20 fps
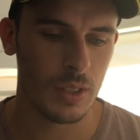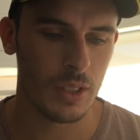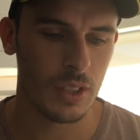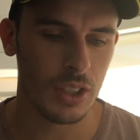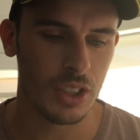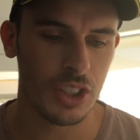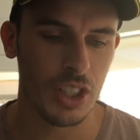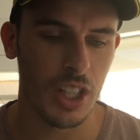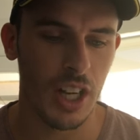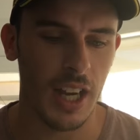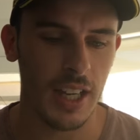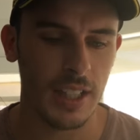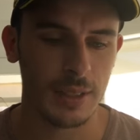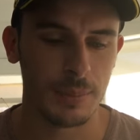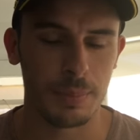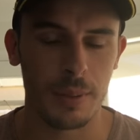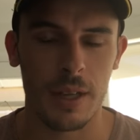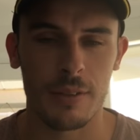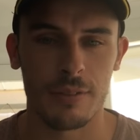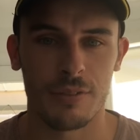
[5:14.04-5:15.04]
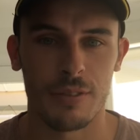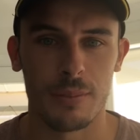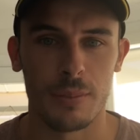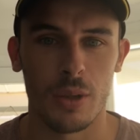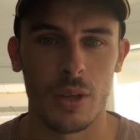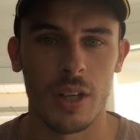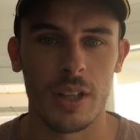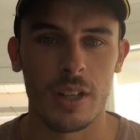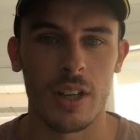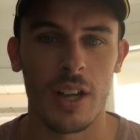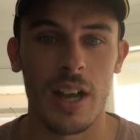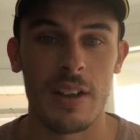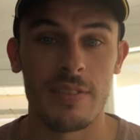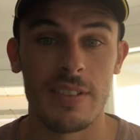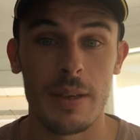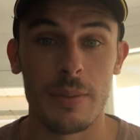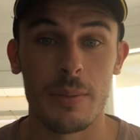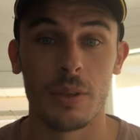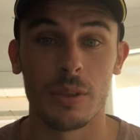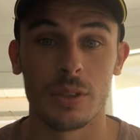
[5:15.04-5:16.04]
the Sharks, but for mine, I have
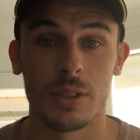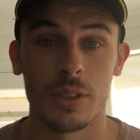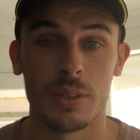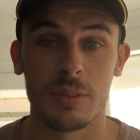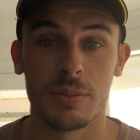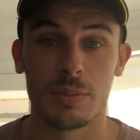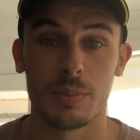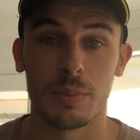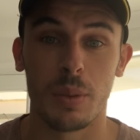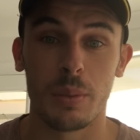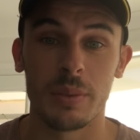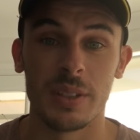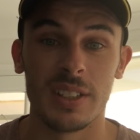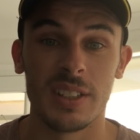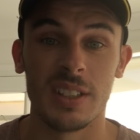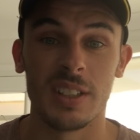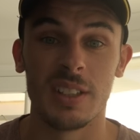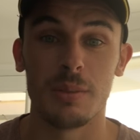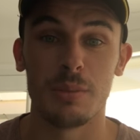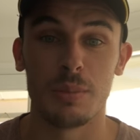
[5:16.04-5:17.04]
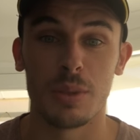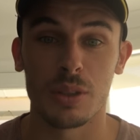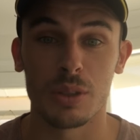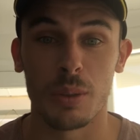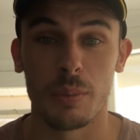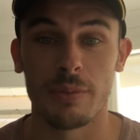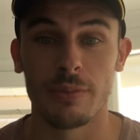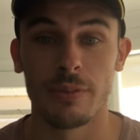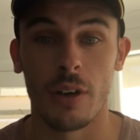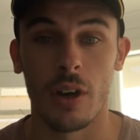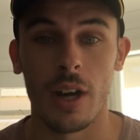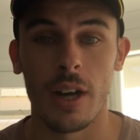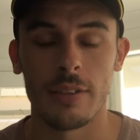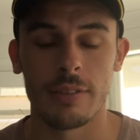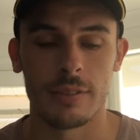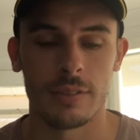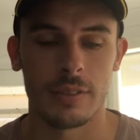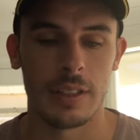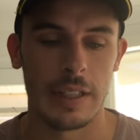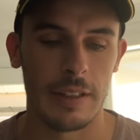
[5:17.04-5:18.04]
them also probably sitting in my top
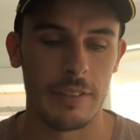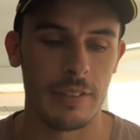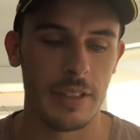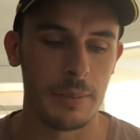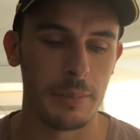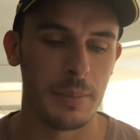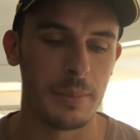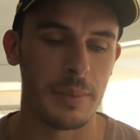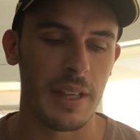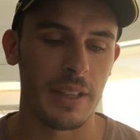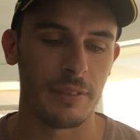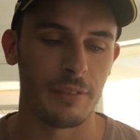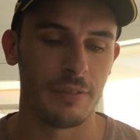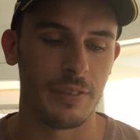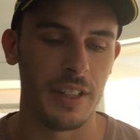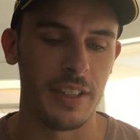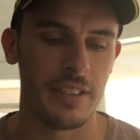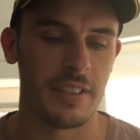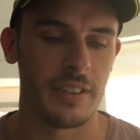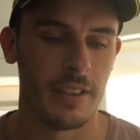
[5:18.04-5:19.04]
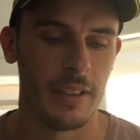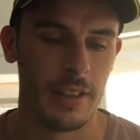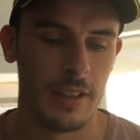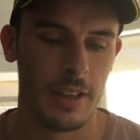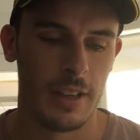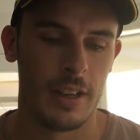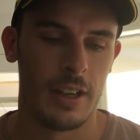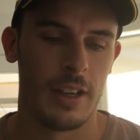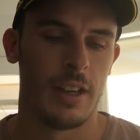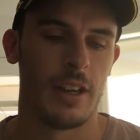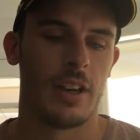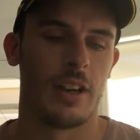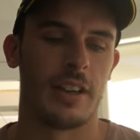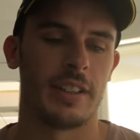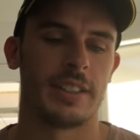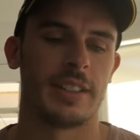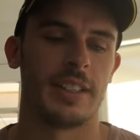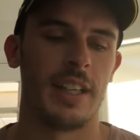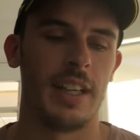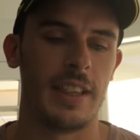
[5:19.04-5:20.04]
five. Have them about fifth. I
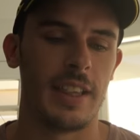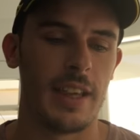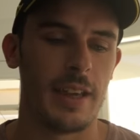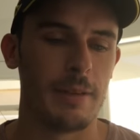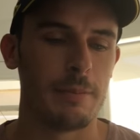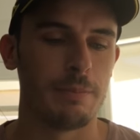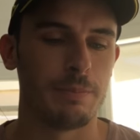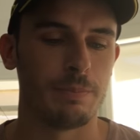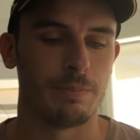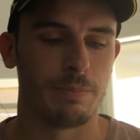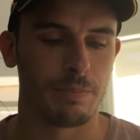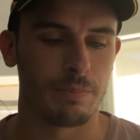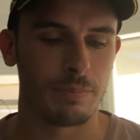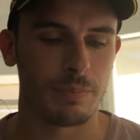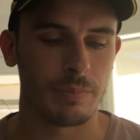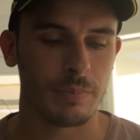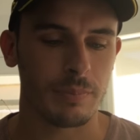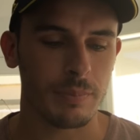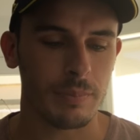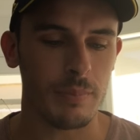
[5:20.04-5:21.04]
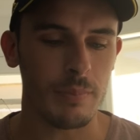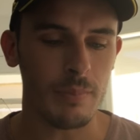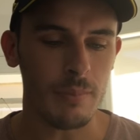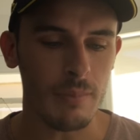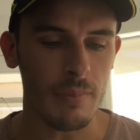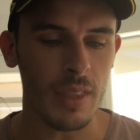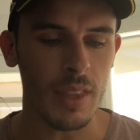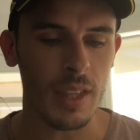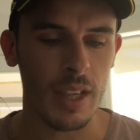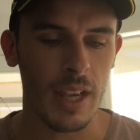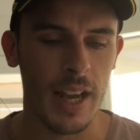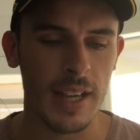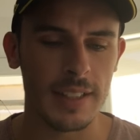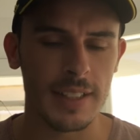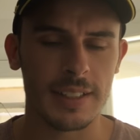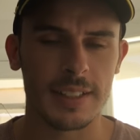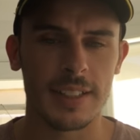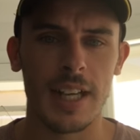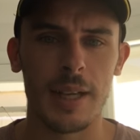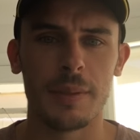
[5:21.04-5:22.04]
see them
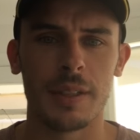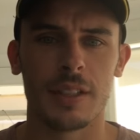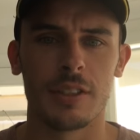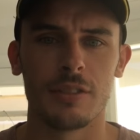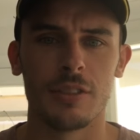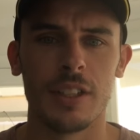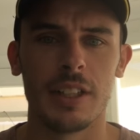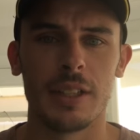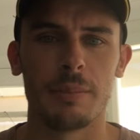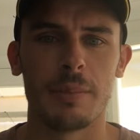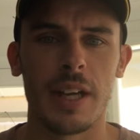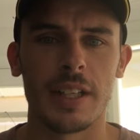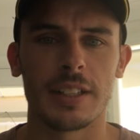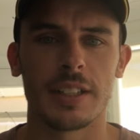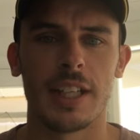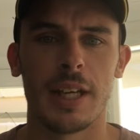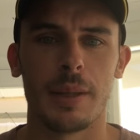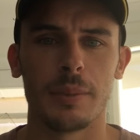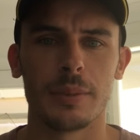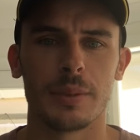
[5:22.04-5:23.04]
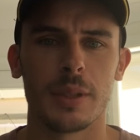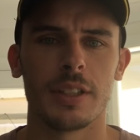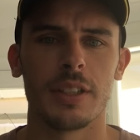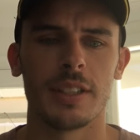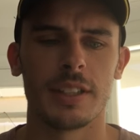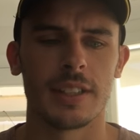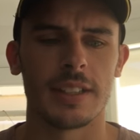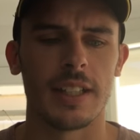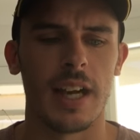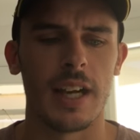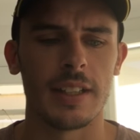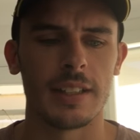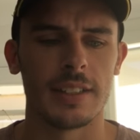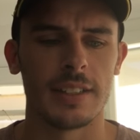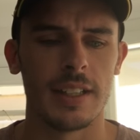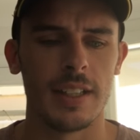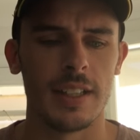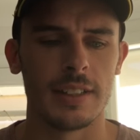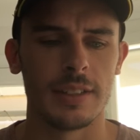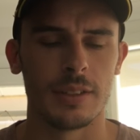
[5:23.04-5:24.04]
as a team that can really match Cowboys, especially at the start of
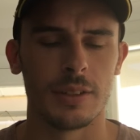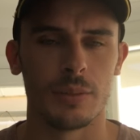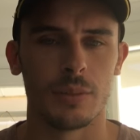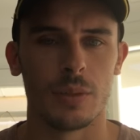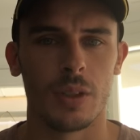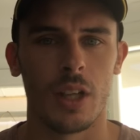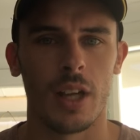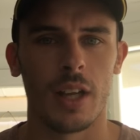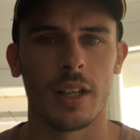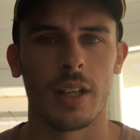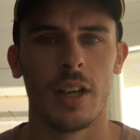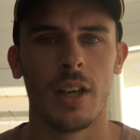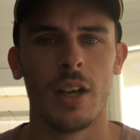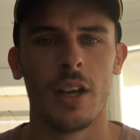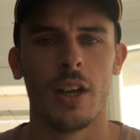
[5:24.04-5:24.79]
the season. Like